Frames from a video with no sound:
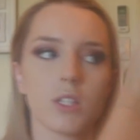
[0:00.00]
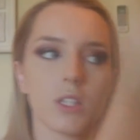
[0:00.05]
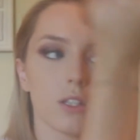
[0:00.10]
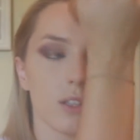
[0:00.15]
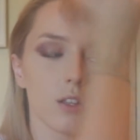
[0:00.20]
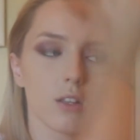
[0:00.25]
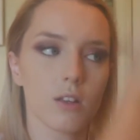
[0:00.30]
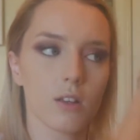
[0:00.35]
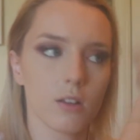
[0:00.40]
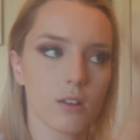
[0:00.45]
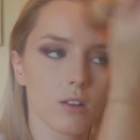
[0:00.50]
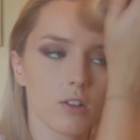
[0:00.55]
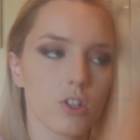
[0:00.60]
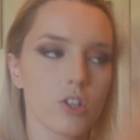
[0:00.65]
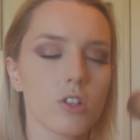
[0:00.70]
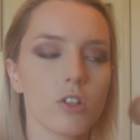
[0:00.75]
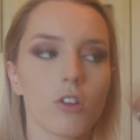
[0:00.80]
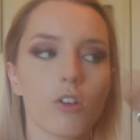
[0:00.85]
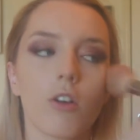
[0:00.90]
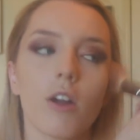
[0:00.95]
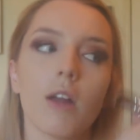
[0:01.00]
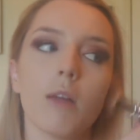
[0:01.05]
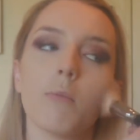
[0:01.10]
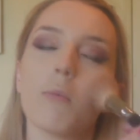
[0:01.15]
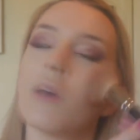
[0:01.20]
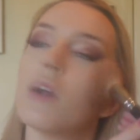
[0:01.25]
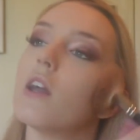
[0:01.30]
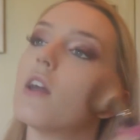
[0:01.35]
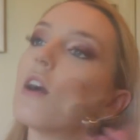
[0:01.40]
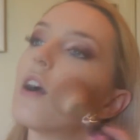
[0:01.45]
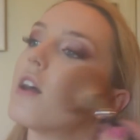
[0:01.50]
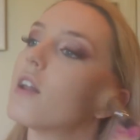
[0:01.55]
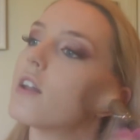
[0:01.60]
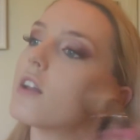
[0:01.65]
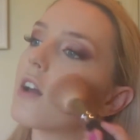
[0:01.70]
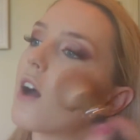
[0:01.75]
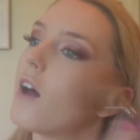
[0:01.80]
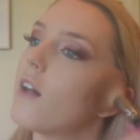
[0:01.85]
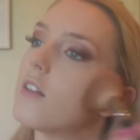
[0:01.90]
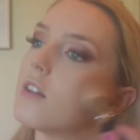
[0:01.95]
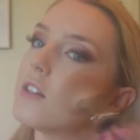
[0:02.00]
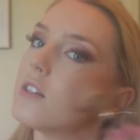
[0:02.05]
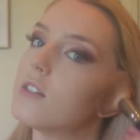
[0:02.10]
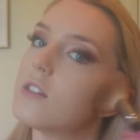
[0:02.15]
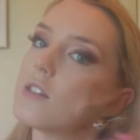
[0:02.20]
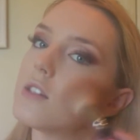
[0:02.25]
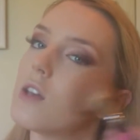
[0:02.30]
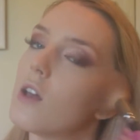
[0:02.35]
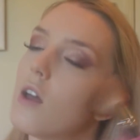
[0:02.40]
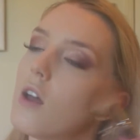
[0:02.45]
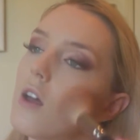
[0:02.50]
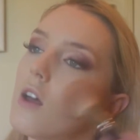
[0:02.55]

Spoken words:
and the cranberry kind of colours.